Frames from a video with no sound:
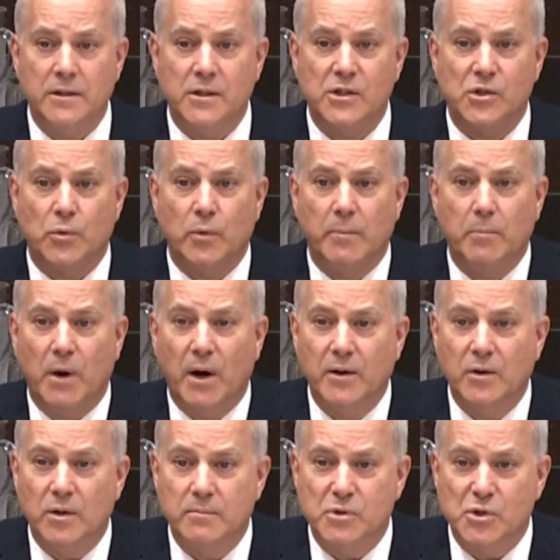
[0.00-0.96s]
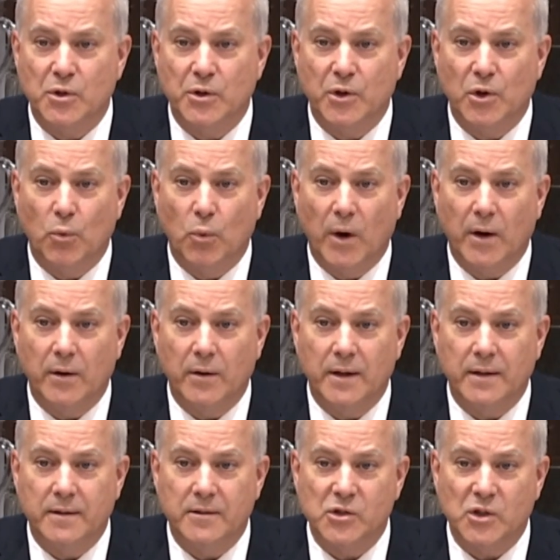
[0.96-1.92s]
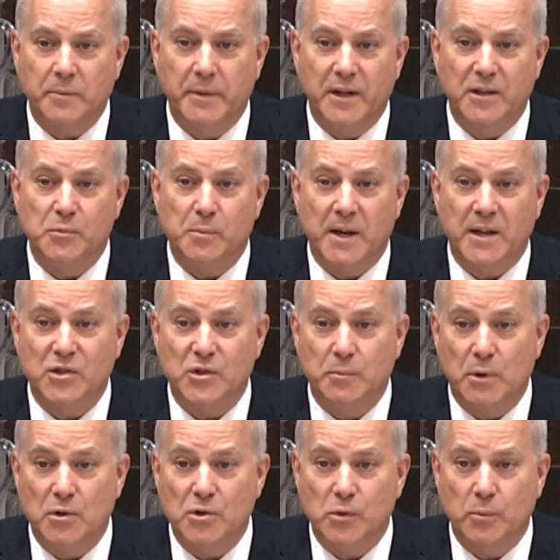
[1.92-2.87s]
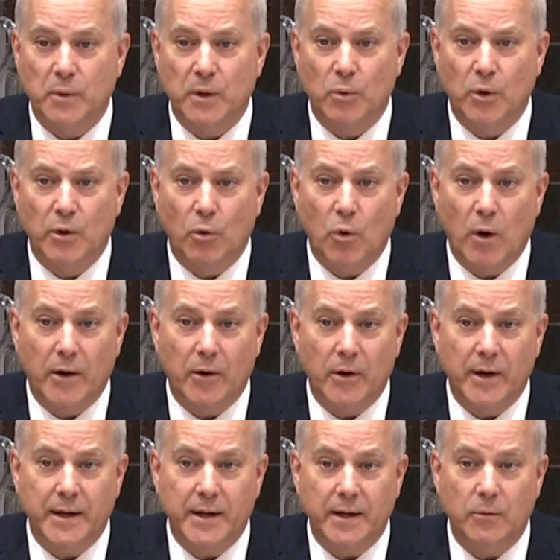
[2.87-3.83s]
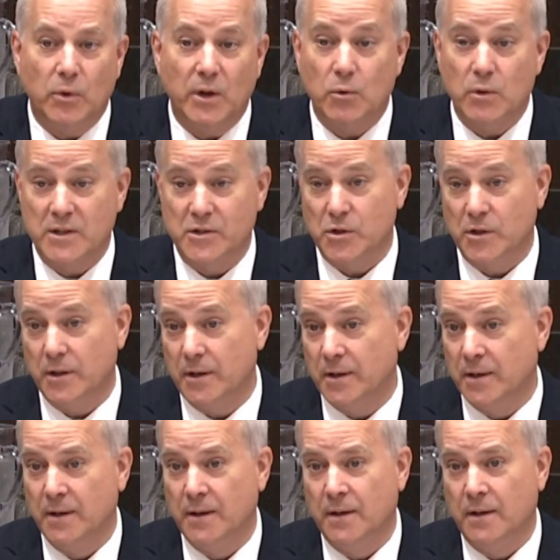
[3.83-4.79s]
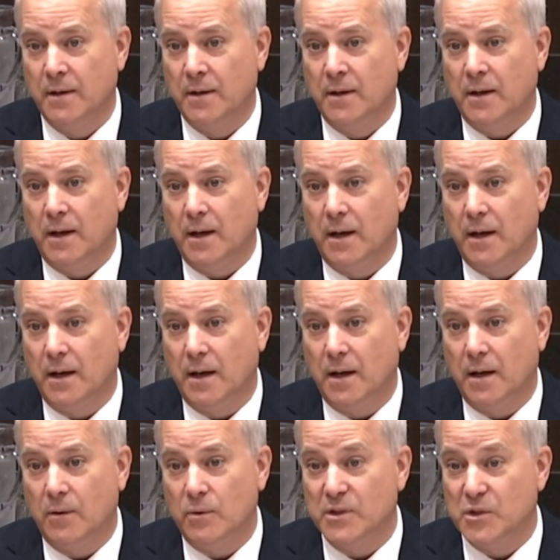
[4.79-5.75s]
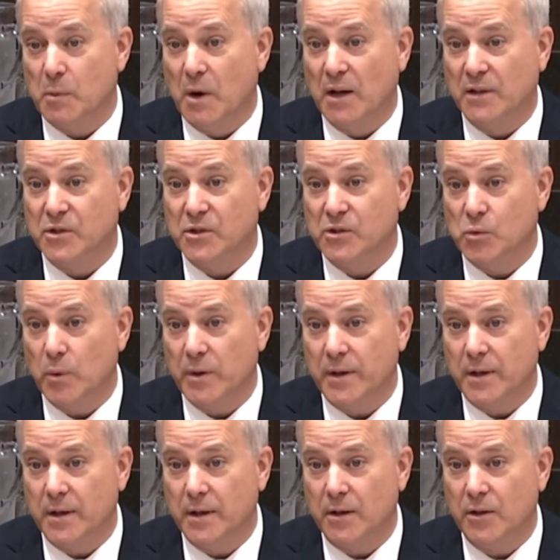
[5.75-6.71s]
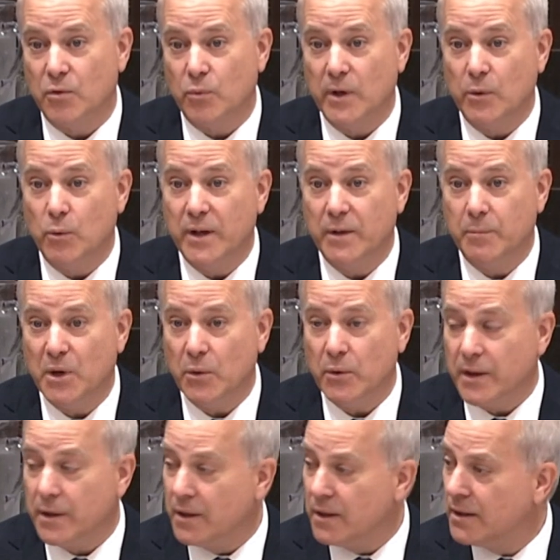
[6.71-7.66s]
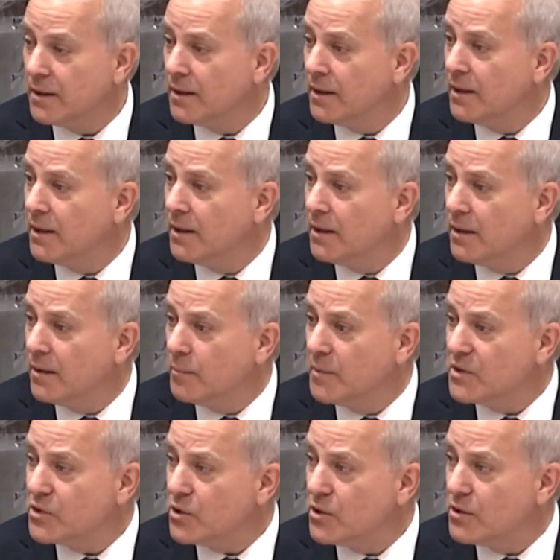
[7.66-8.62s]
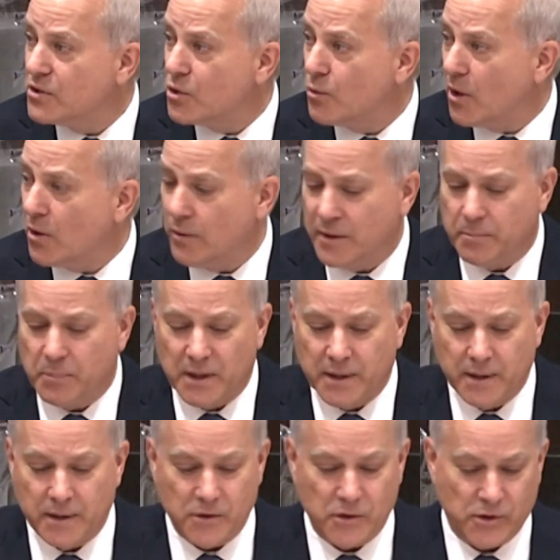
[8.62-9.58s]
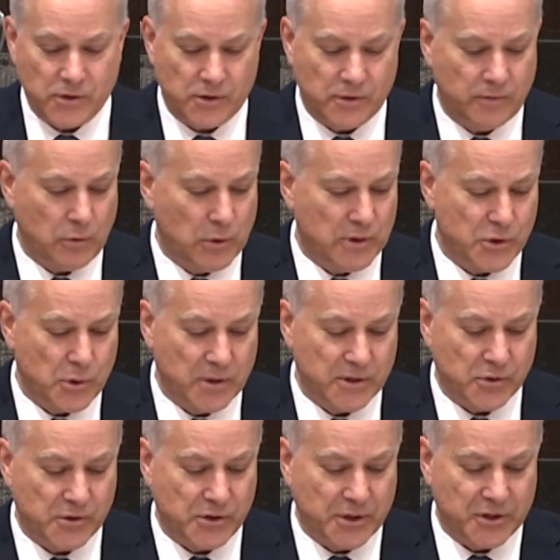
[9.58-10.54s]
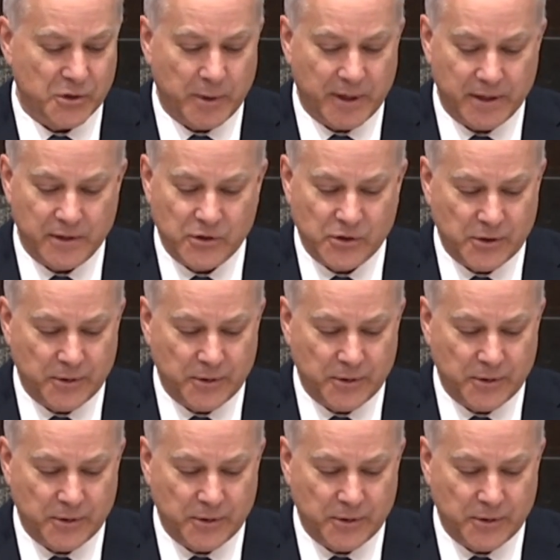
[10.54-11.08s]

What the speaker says: Just a reminder, I'm sure you're aware that this committee has passed a motion. We require any requested responses within a three-week period. Mr. Jouari, please. The floor is yours for 6 minutes.